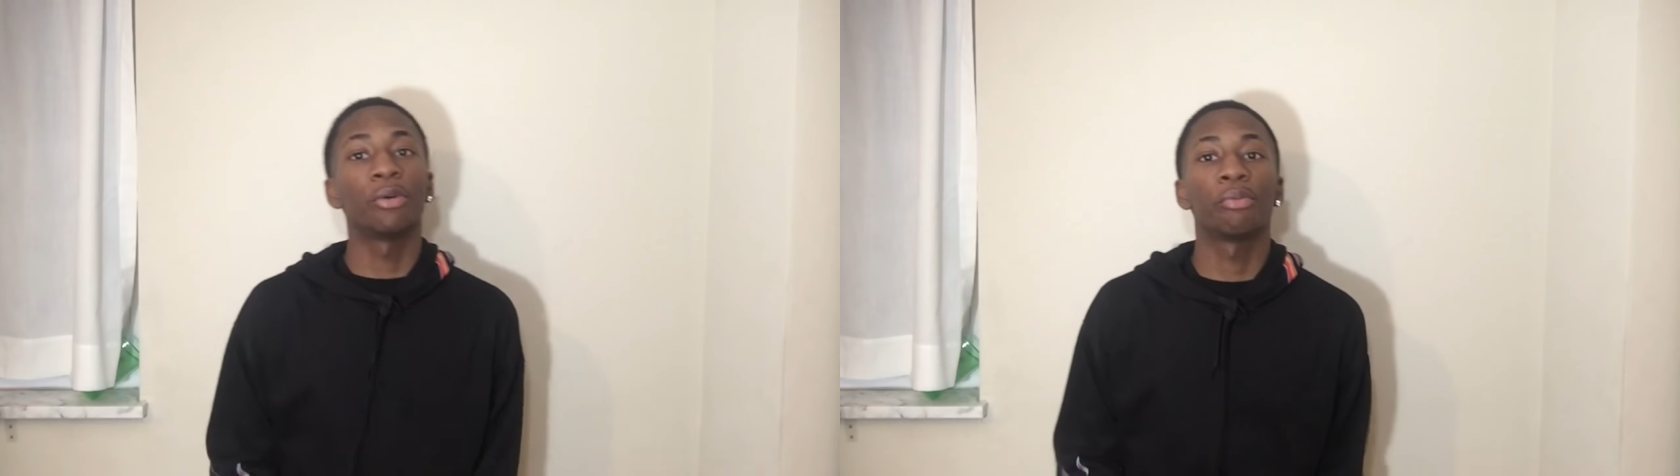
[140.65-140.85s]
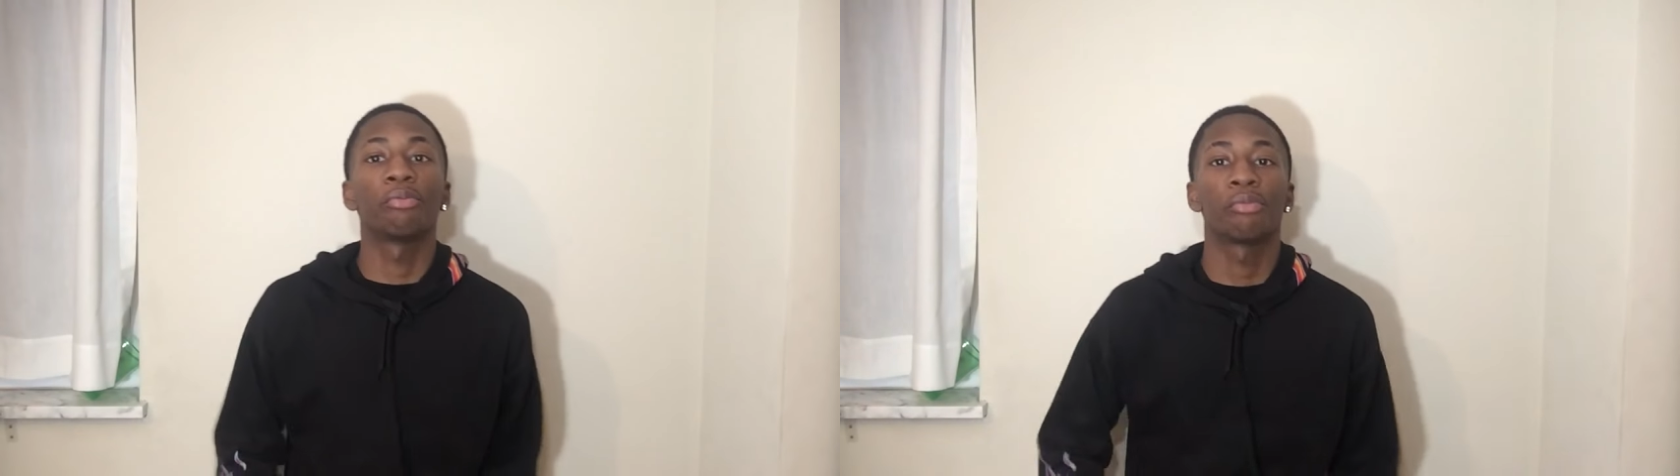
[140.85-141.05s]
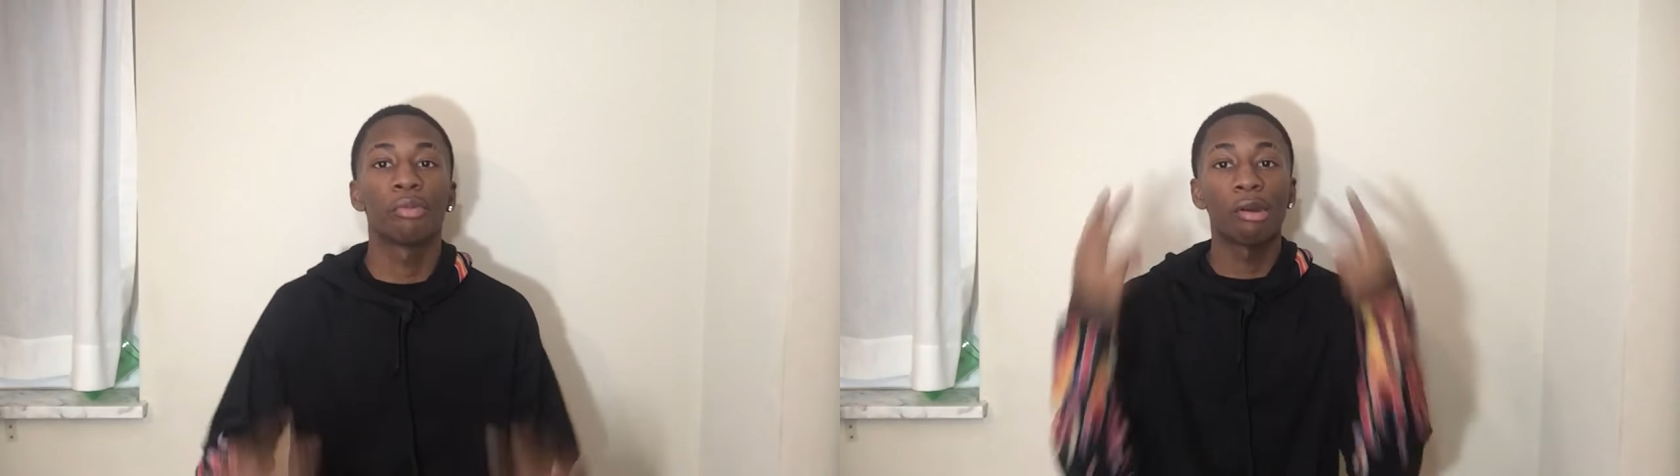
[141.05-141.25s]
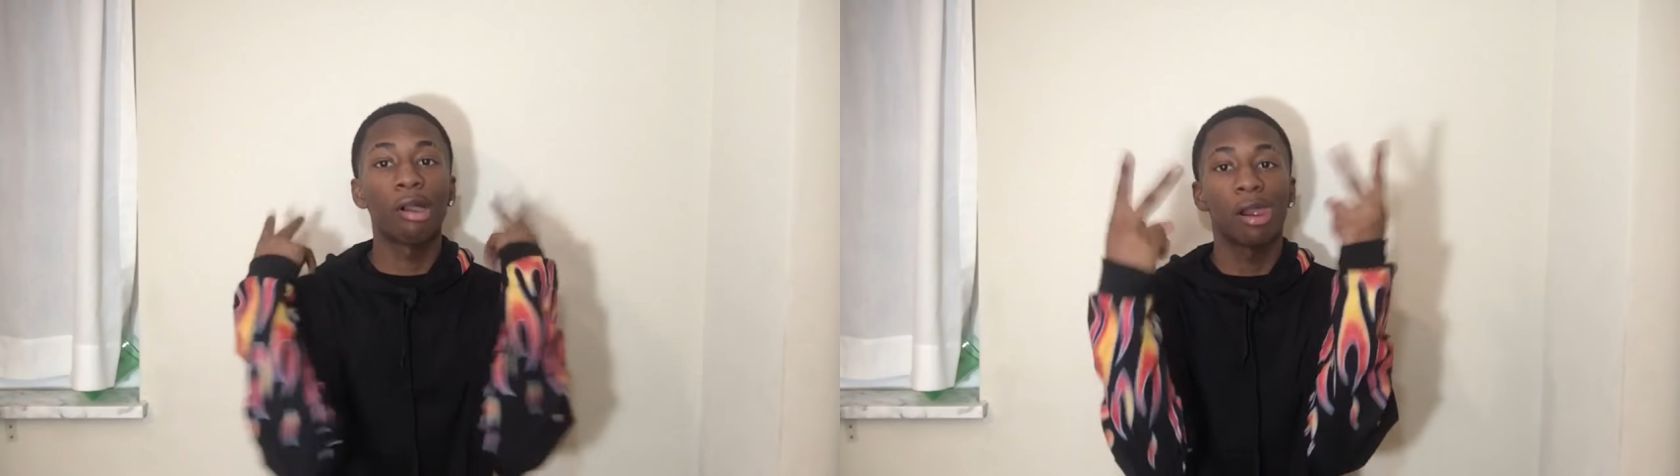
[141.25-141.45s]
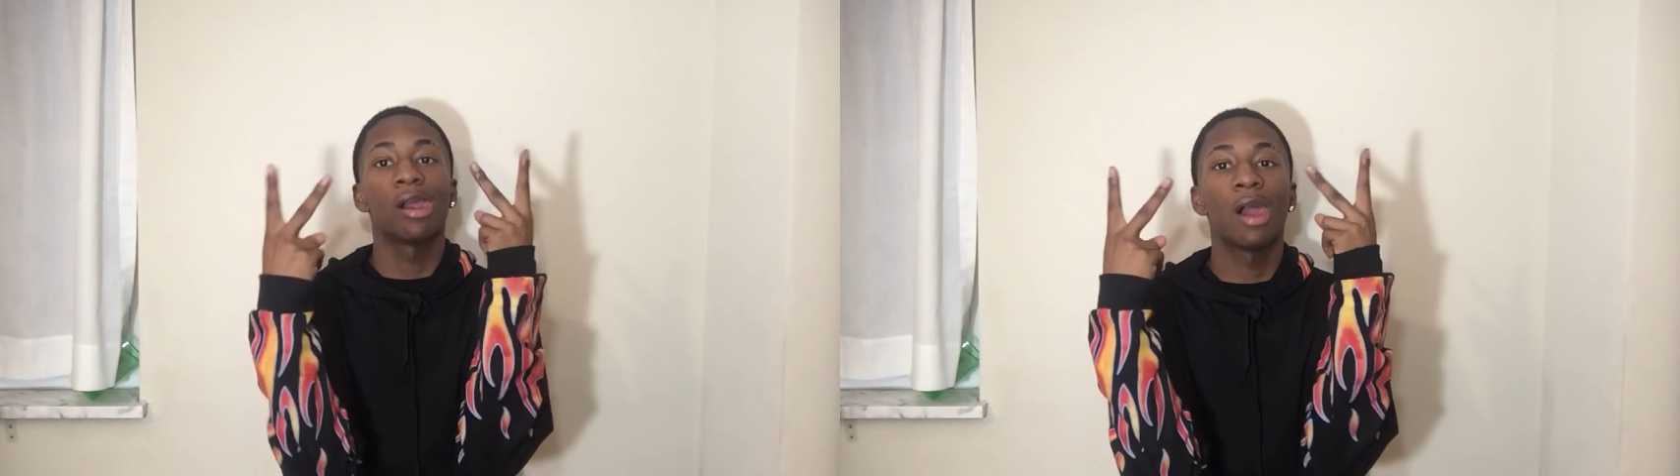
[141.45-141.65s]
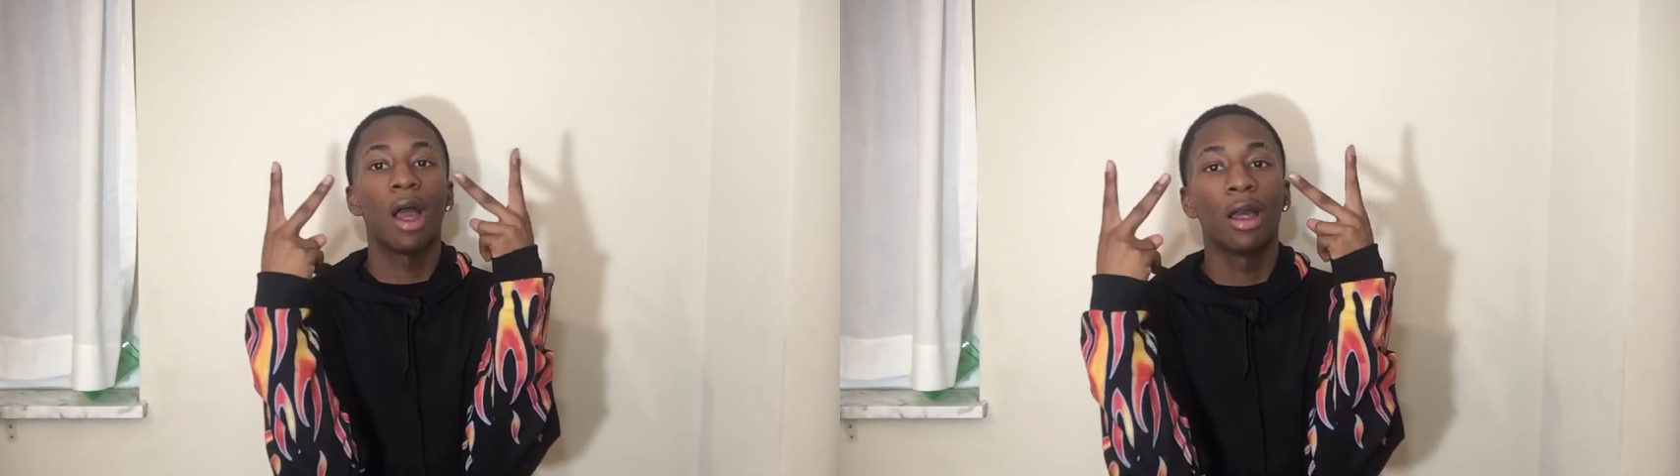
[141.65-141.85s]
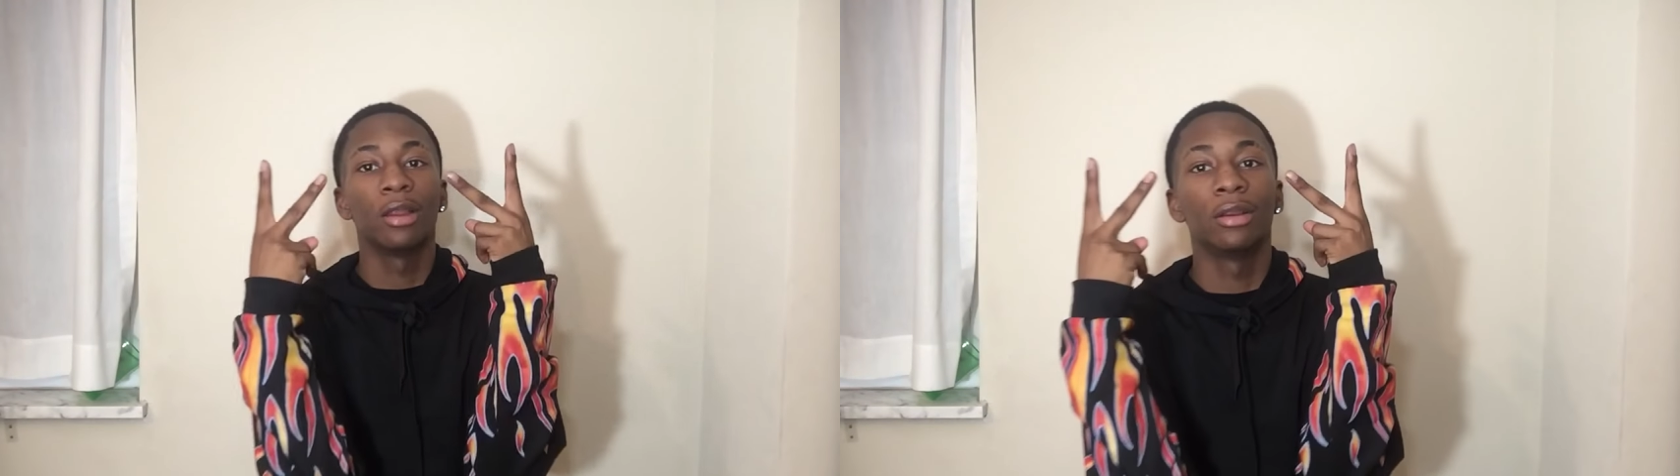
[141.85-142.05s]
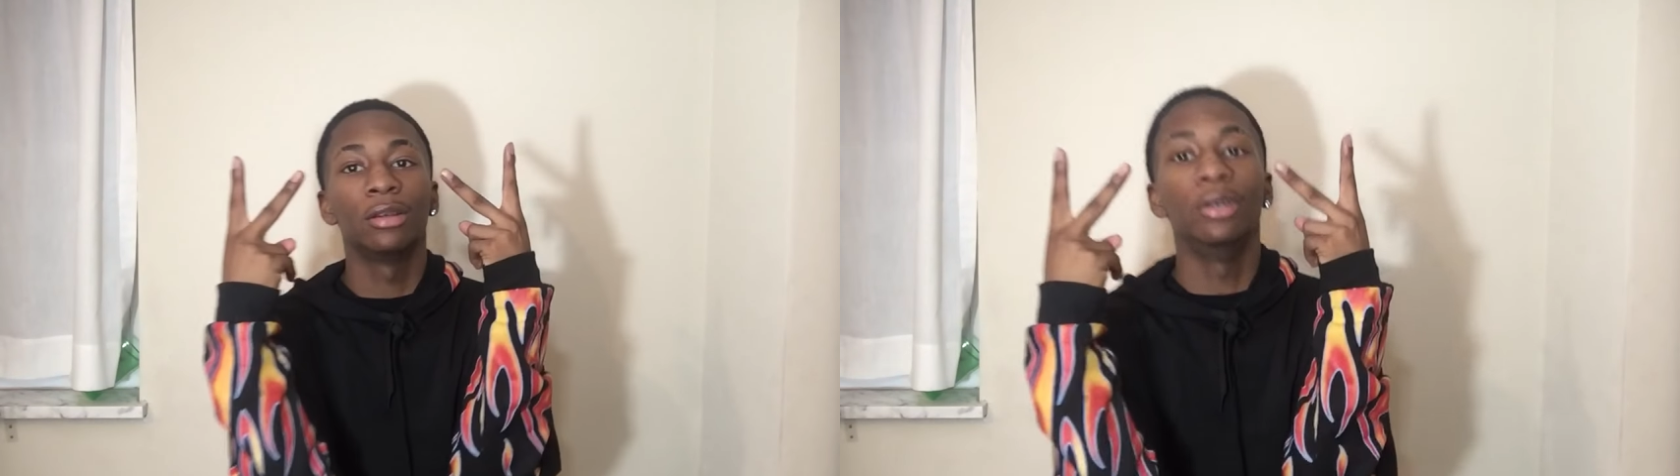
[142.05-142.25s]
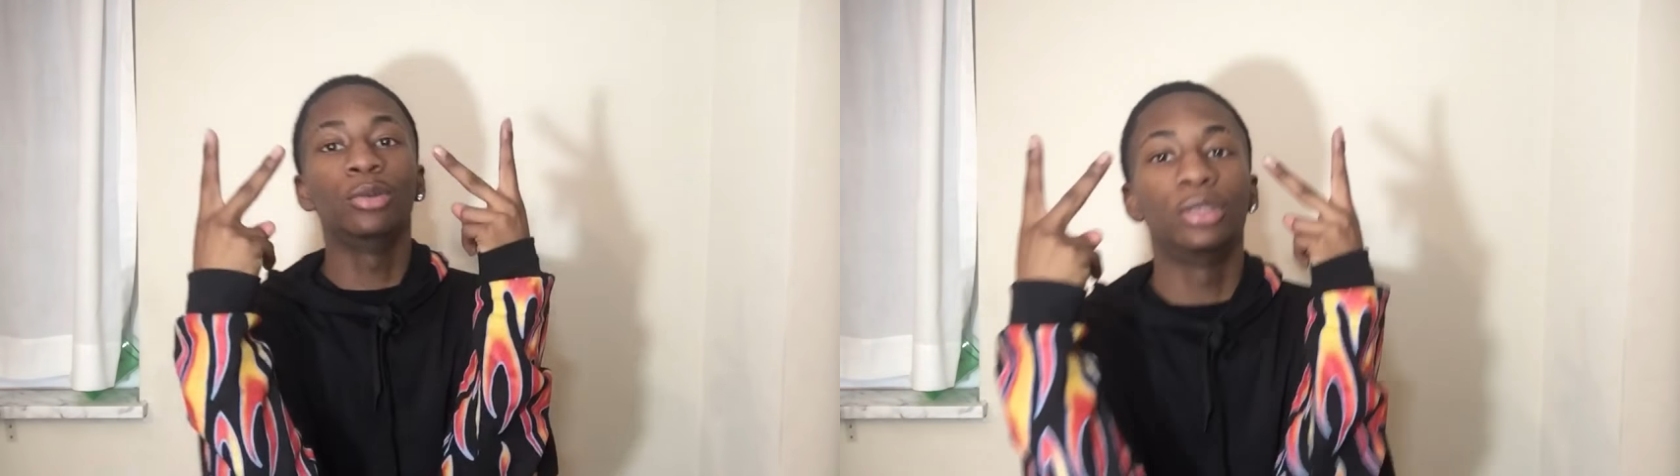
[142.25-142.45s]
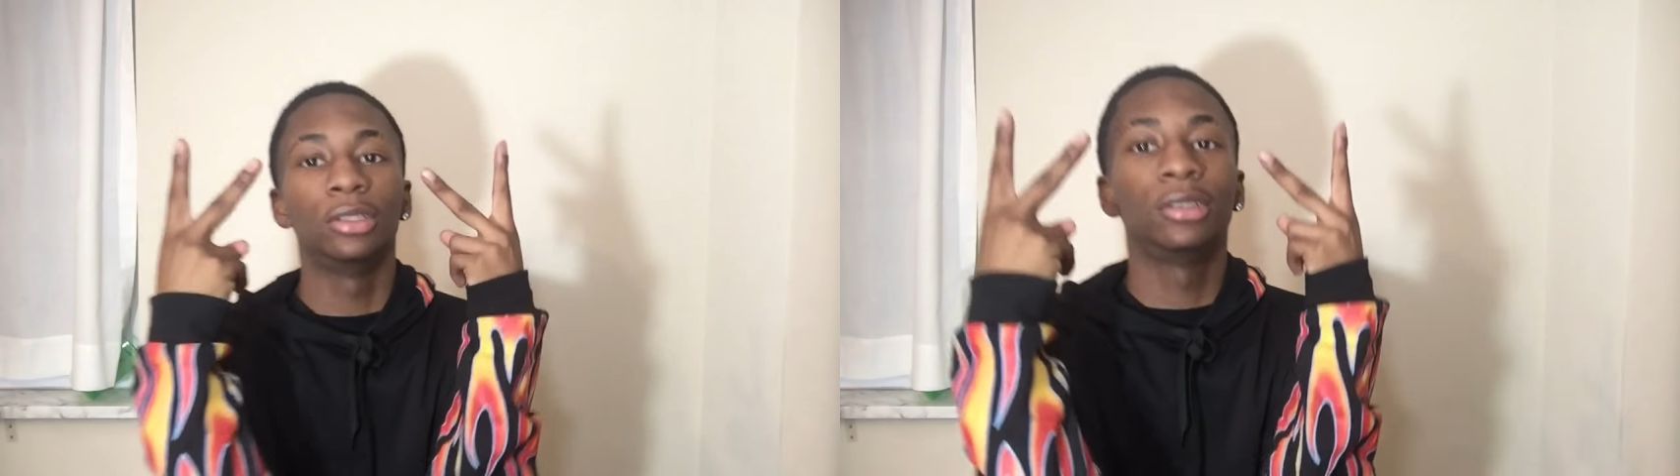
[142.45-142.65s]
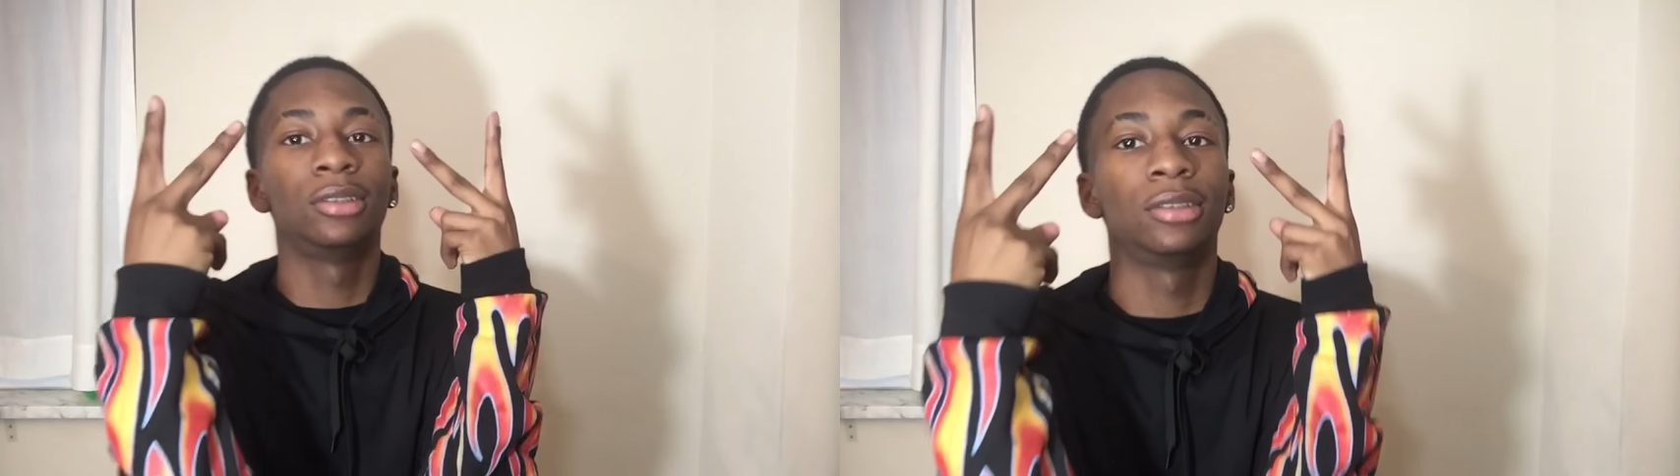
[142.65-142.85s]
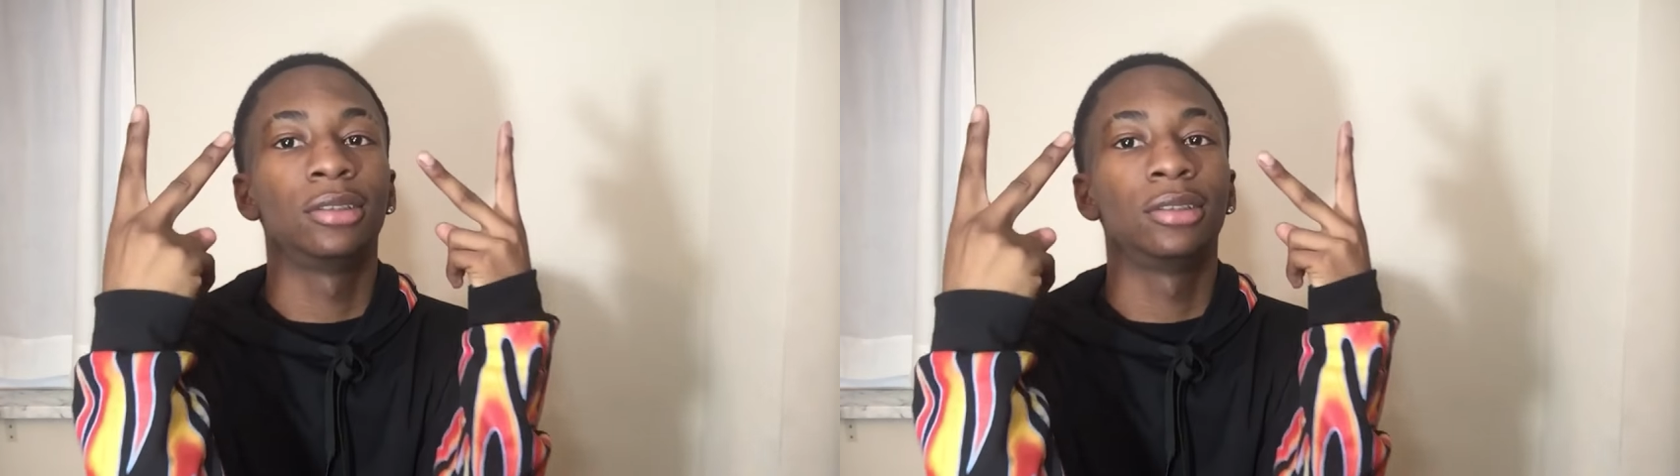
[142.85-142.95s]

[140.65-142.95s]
up. Deuces.